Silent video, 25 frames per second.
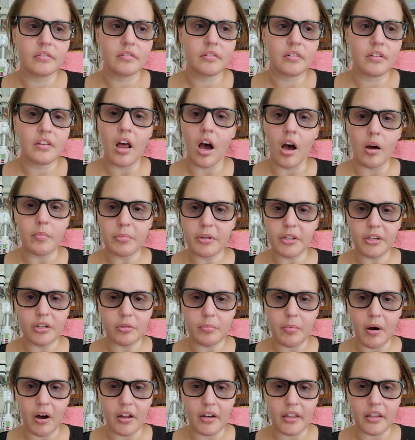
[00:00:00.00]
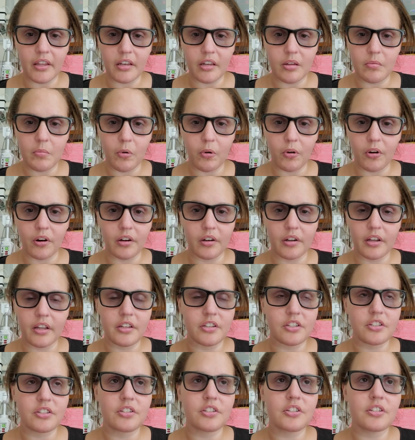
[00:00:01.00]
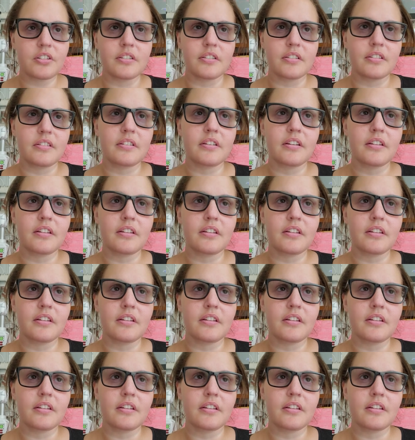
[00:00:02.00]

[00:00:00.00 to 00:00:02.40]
not be your body anymore. It's just,